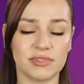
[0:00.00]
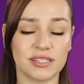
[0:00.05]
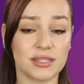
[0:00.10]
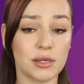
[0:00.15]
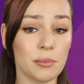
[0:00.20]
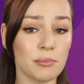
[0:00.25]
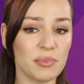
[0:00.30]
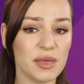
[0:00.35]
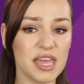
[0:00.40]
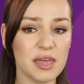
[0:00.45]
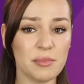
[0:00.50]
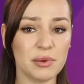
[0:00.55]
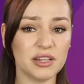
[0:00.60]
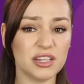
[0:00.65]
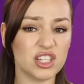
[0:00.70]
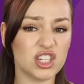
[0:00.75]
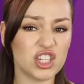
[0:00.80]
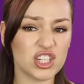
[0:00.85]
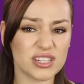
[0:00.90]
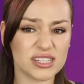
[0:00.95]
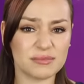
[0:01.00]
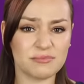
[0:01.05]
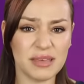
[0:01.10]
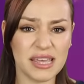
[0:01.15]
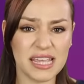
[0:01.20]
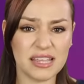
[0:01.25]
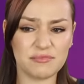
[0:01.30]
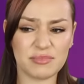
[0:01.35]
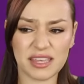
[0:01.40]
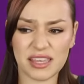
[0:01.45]
Some people are just
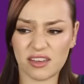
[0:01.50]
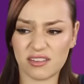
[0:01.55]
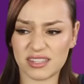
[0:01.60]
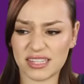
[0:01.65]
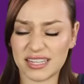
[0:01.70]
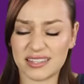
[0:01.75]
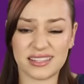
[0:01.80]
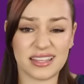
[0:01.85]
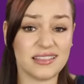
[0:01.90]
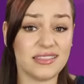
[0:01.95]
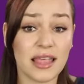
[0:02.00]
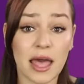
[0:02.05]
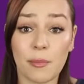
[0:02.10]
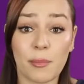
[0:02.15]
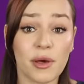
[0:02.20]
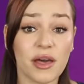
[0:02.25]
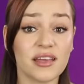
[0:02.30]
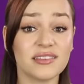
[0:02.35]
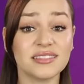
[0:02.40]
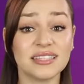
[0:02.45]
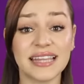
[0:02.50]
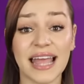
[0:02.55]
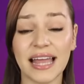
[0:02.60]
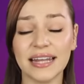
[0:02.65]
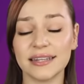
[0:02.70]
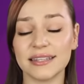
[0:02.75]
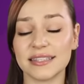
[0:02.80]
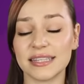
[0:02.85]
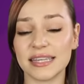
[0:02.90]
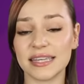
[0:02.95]
mean because it's in their
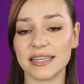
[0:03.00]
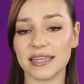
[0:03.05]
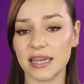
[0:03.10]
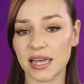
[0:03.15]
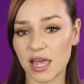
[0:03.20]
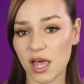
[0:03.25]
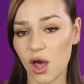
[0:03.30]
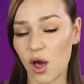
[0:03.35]
personality.